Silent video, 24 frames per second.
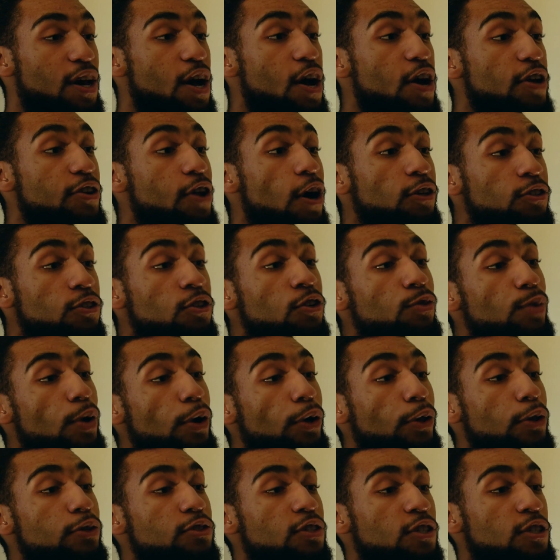Dr.
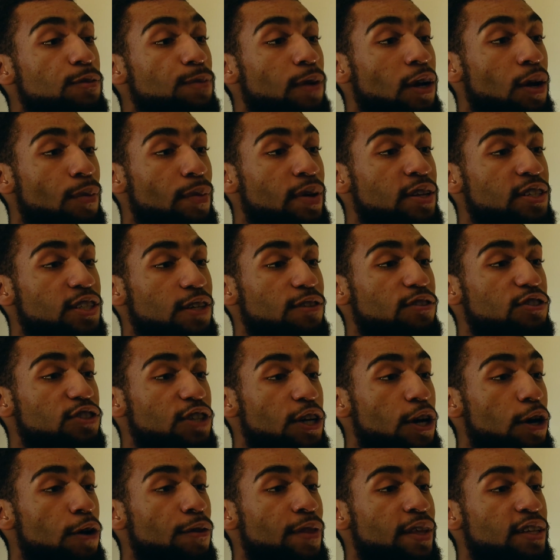Eroglu's experiments have
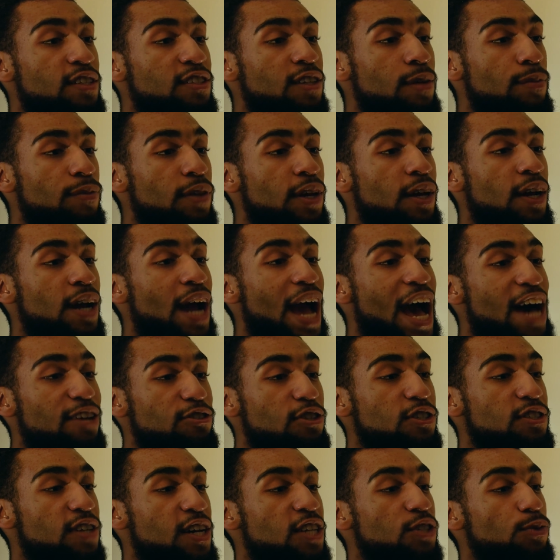shown that something
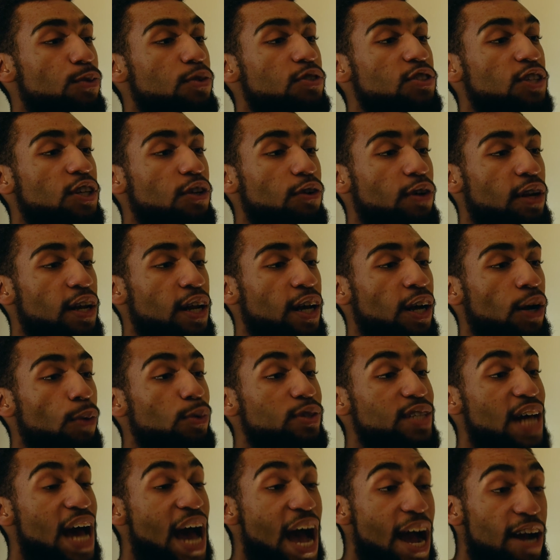astrocytes were secreting
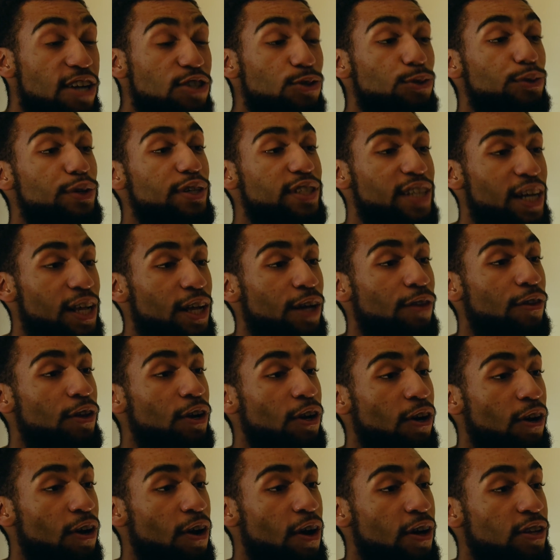was actually telling the
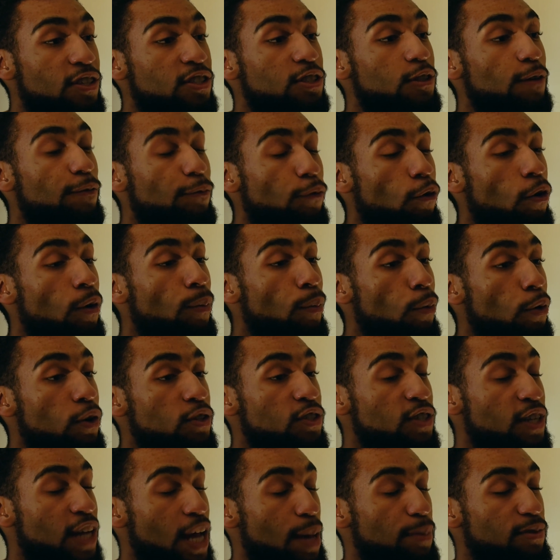neurons to form more
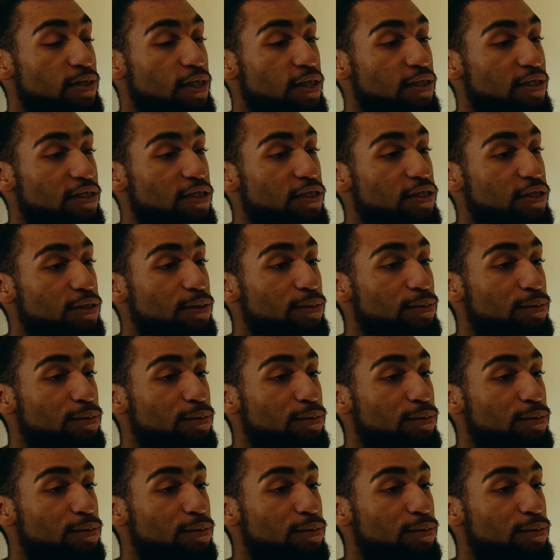synapses.